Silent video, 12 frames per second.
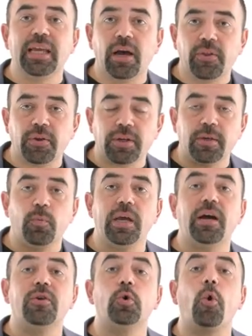gathering. We
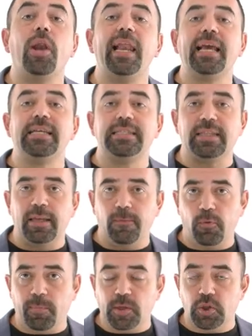are collecting the
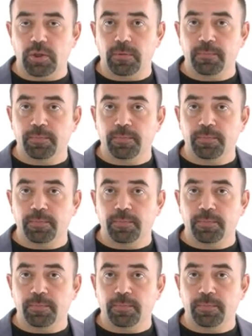information.